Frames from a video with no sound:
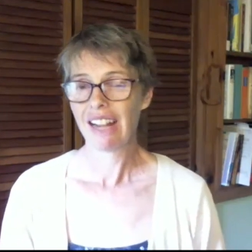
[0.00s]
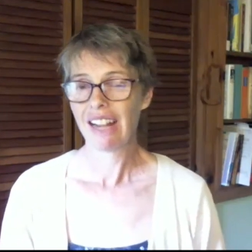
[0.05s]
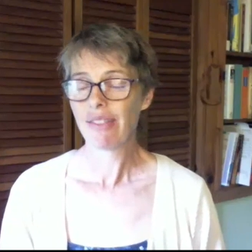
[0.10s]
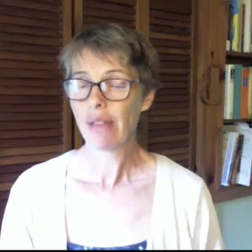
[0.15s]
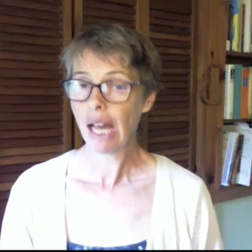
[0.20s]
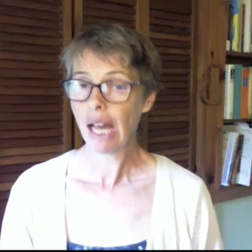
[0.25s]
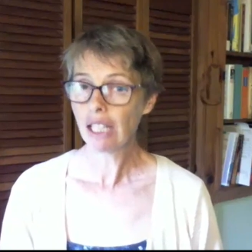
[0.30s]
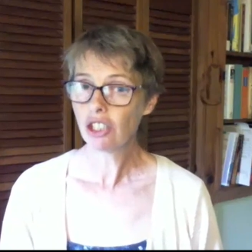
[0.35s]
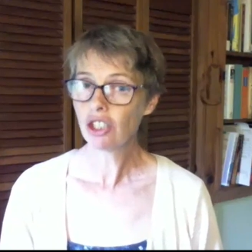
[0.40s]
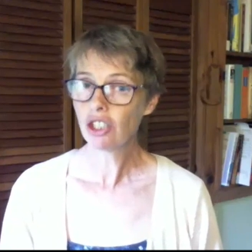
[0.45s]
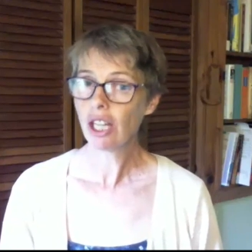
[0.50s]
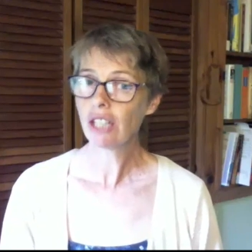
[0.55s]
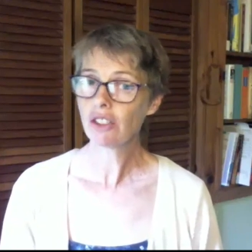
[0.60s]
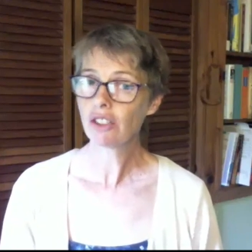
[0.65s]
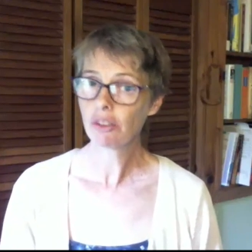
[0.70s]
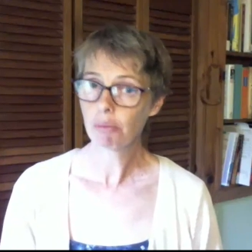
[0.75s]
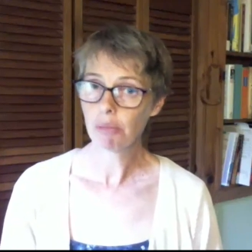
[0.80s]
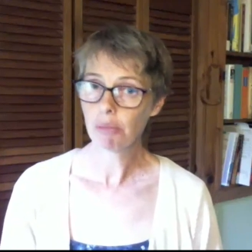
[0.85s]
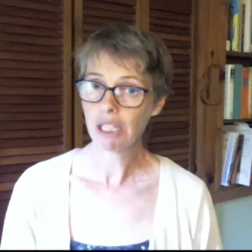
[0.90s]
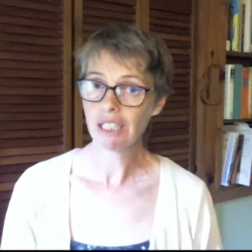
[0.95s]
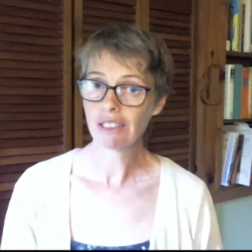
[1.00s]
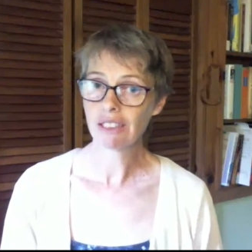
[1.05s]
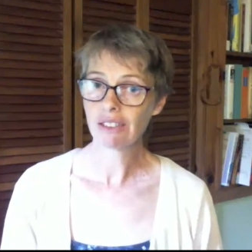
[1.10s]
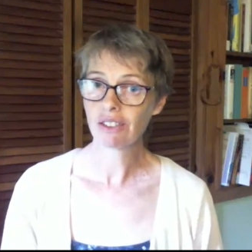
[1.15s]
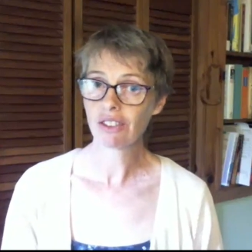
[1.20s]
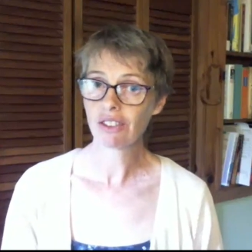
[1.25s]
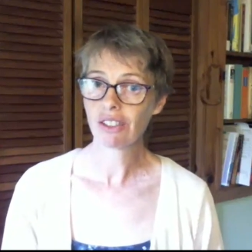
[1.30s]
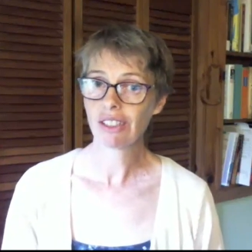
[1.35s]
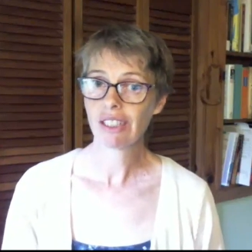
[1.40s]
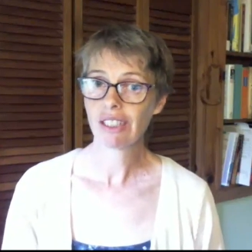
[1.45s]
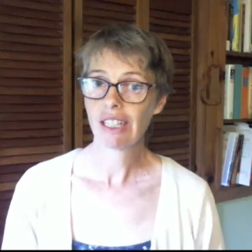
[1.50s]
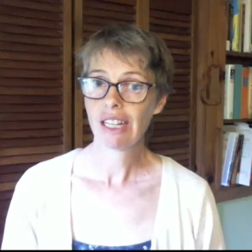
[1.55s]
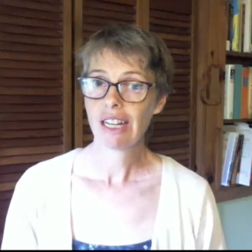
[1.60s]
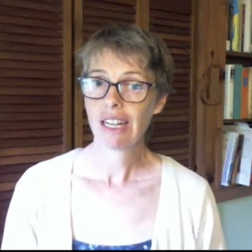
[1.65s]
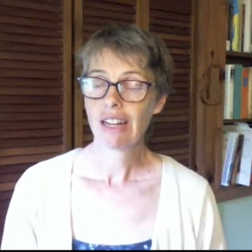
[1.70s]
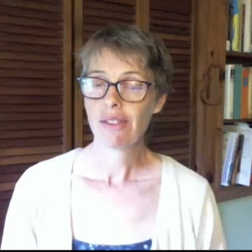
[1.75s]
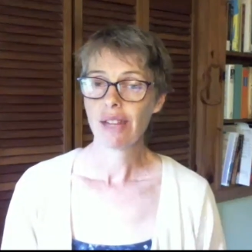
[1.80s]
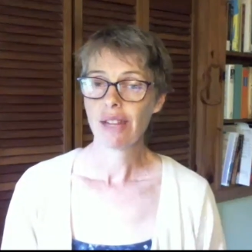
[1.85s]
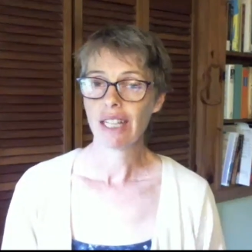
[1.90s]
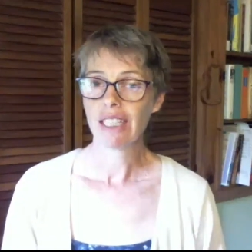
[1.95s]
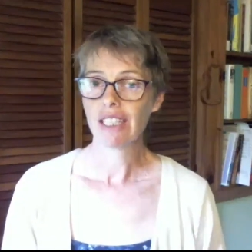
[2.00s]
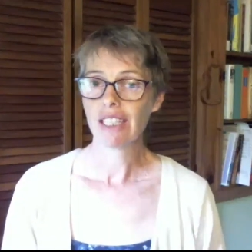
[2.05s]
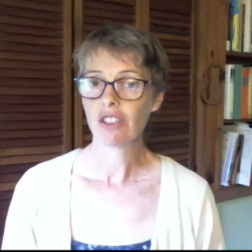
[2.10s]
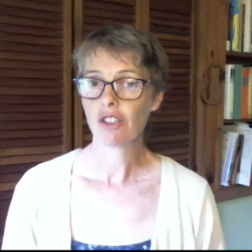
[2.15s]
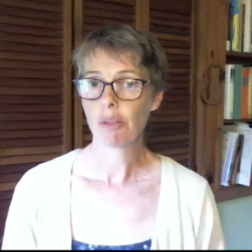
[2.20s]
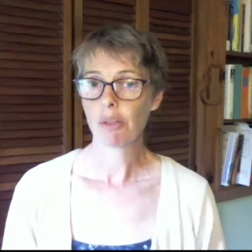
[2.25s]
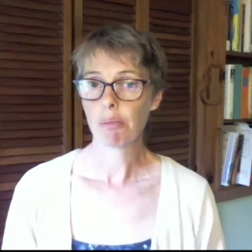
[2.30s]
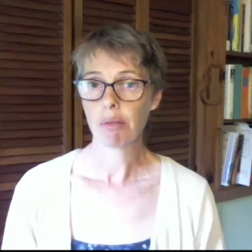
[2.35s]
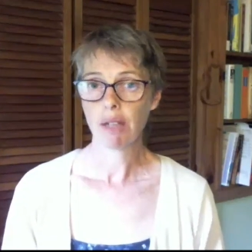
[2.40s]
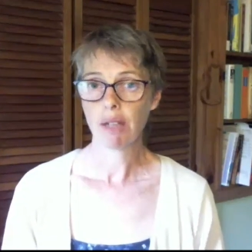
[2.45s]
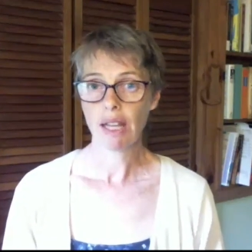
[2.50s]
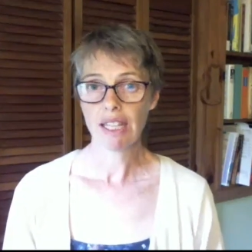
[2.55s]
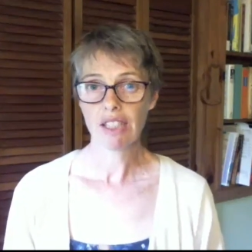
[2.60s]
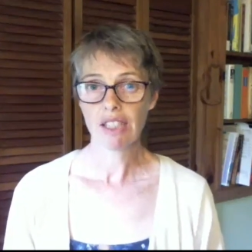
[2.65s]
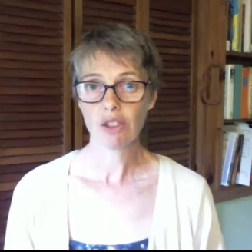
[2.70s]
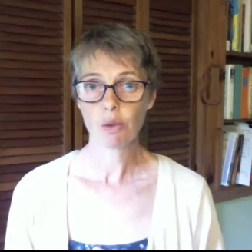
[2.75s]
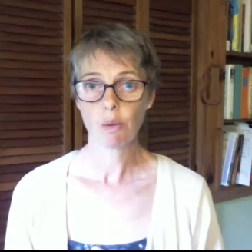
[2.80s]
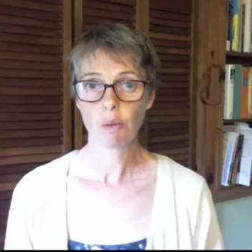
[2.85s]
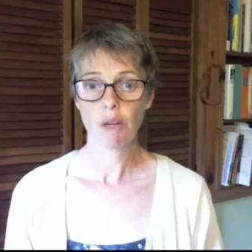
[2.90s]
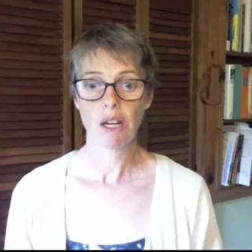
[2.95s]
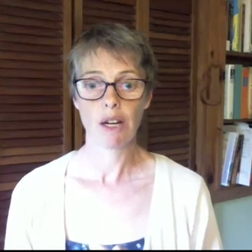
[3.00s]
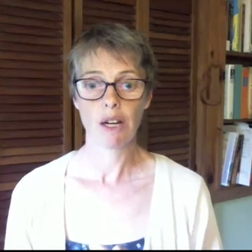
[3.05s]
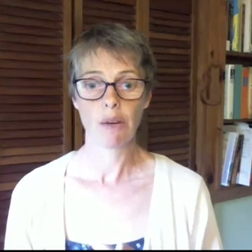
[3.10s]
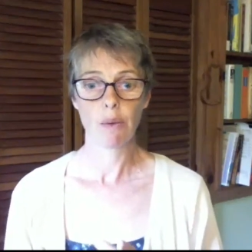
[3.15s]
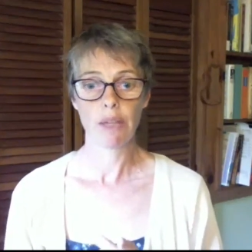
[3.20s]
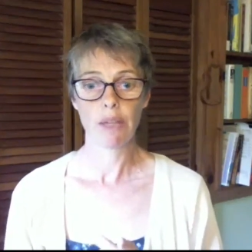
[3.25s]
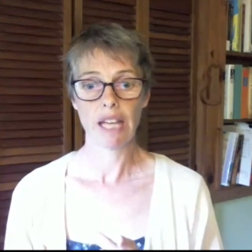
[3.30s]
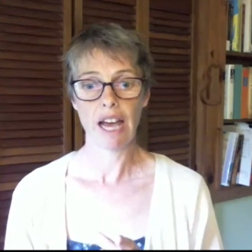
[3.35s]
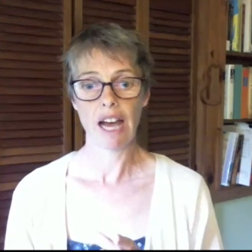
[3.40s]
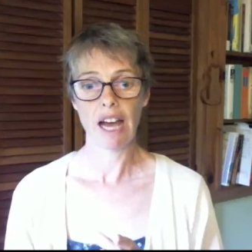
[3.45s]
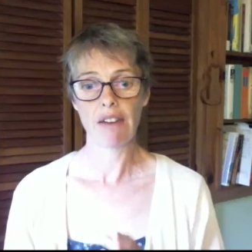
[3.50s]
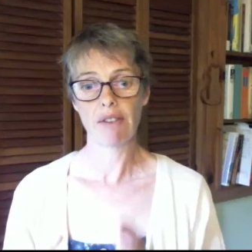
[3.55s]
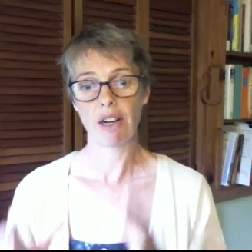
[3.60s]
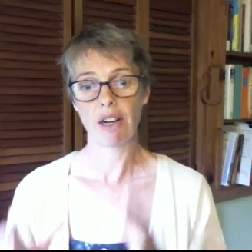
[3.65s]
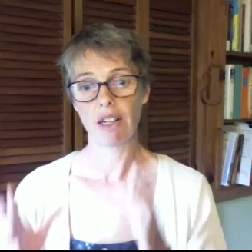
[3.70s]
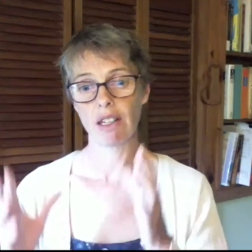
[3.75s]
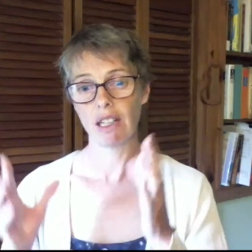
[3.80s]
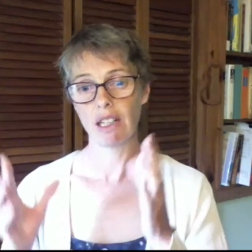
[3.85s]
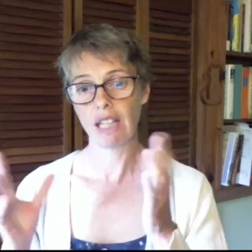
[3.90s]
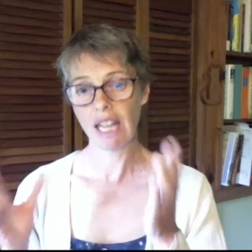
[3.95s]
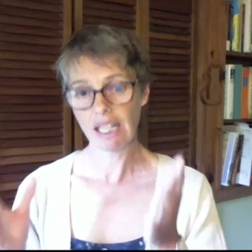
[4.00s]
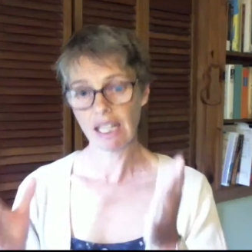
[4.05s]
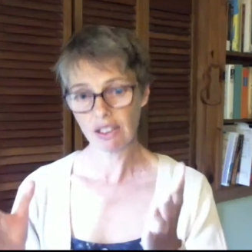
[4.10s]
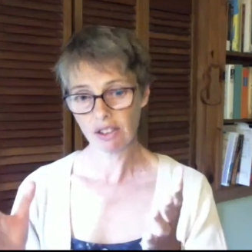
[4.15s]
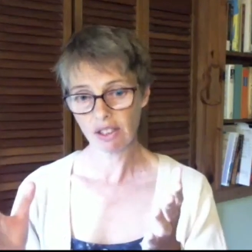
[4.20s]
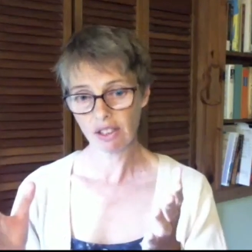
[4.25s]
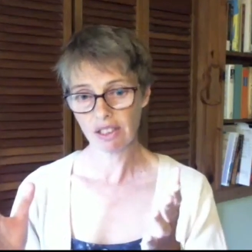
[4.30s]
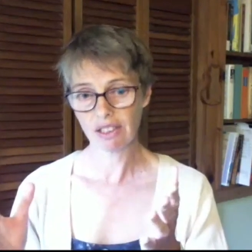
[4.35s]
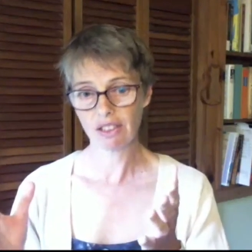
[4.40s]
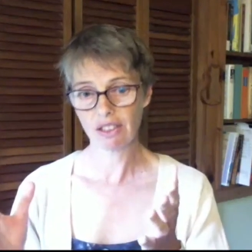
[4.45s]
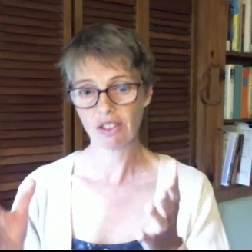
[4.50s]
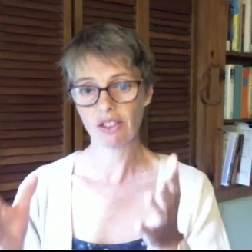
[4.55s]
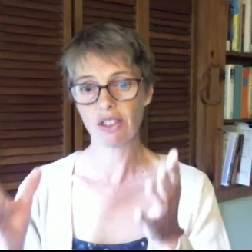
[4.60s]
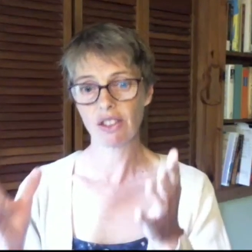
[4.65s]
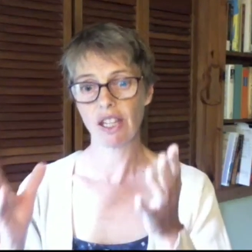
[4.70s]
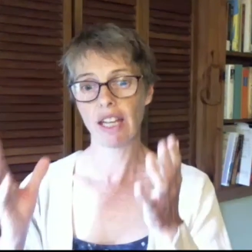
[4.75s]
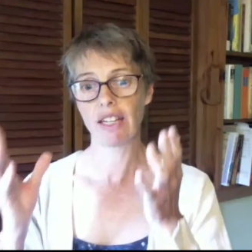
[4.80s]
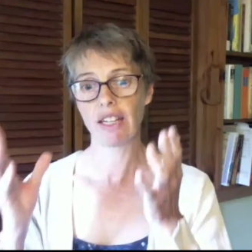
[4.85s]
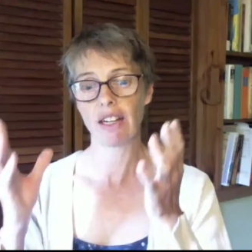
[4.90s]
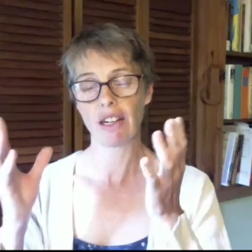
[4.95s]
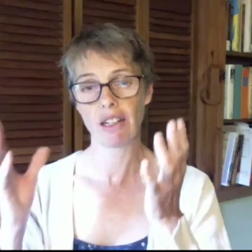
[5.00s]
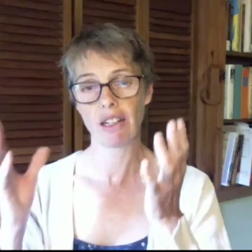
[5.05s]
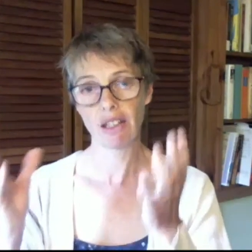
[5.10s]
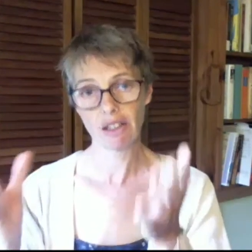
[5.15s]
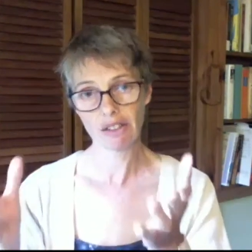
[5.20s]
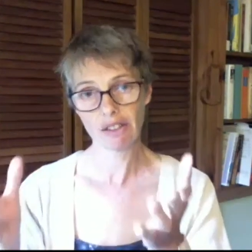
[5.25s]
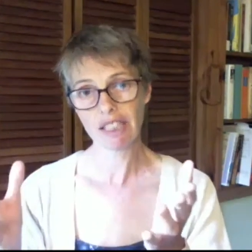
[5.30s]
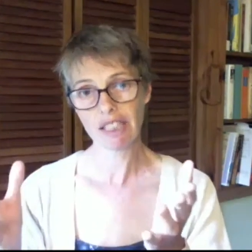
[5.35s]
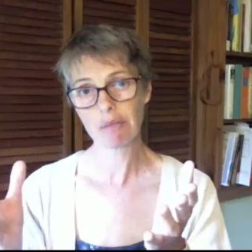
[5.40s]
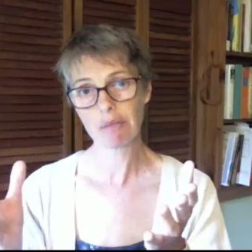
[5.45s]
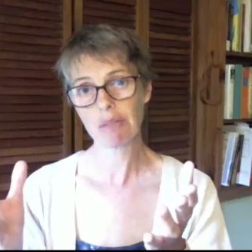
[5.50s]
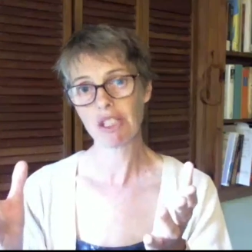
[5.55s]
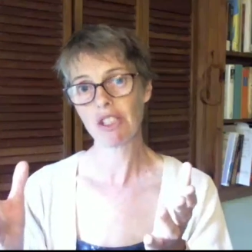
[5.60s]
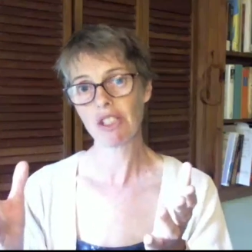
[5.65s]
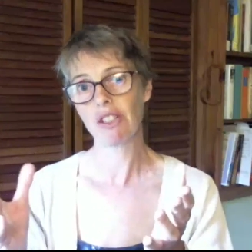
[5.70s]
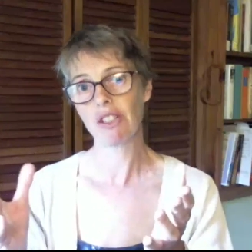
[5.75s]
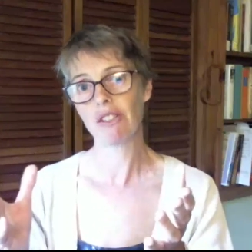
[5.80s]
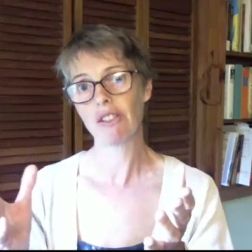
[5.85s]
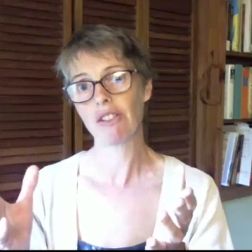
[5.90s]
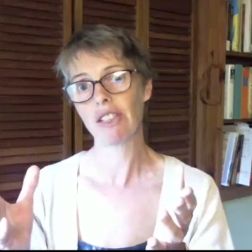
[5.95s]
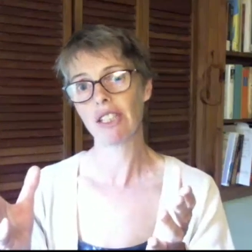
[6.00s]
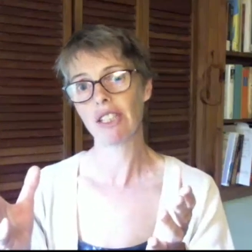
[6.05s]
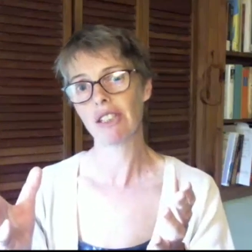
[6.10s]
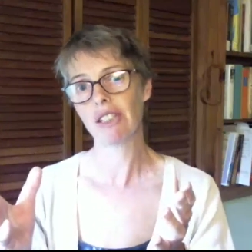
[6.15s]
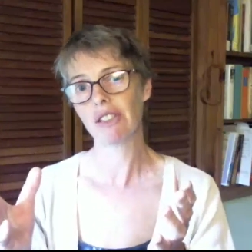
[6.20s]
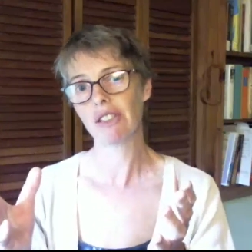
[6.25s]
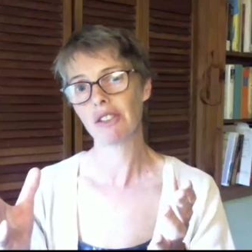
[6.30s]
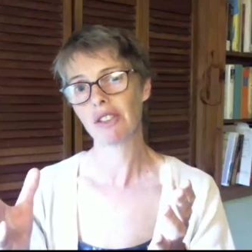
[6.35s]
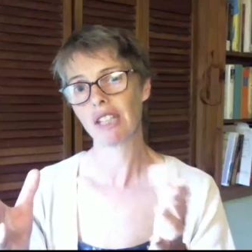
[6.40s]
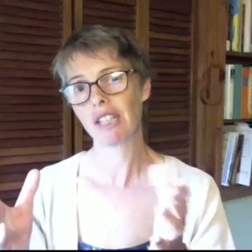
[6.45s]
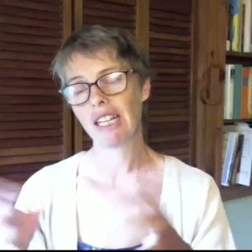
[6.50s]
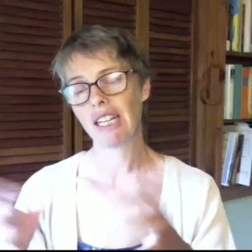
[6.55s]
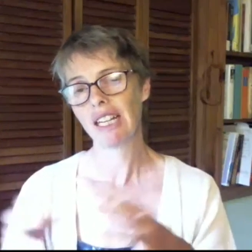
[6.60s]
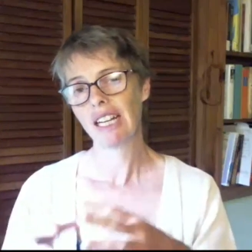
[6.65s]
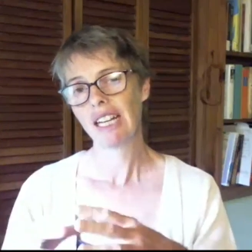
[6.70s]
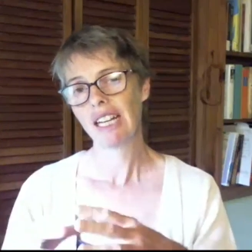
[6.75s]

That just means that it's the place where we have our lessons and our learning materials.